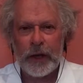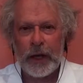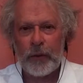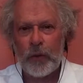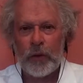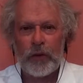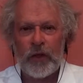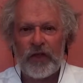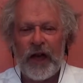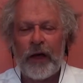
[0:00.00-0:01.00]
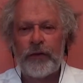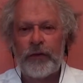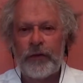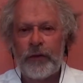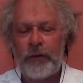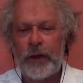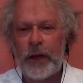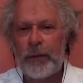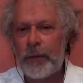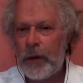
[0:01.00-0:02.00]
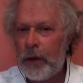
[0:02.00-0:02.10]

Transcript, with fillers: Again, we're in the thousands of an amp.